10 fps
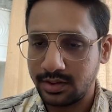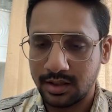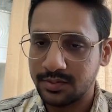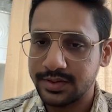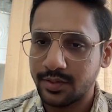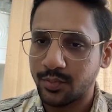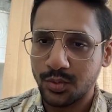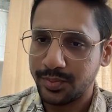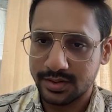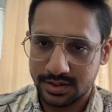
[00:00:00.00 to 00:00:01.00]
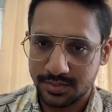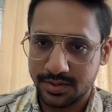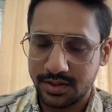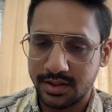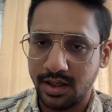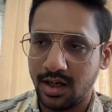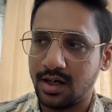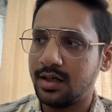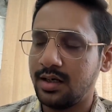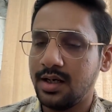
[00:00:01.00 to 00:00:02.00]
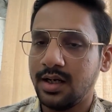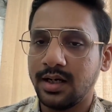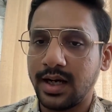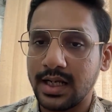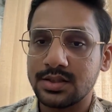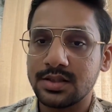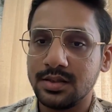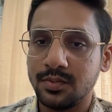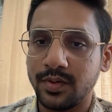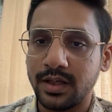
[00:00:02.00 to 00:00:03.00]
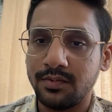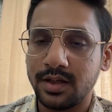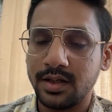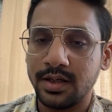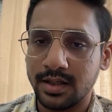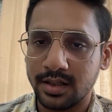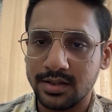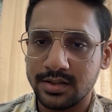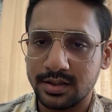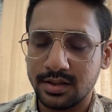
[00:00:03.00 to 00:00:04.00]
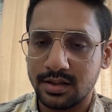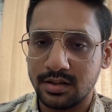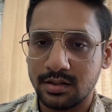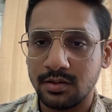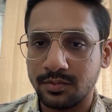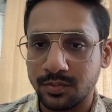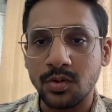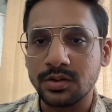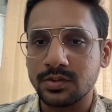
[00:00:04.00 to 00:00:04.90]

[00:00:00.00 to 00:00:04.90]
Otherwise, they won't be a celebrity. They are naturally very, very intelligent folks.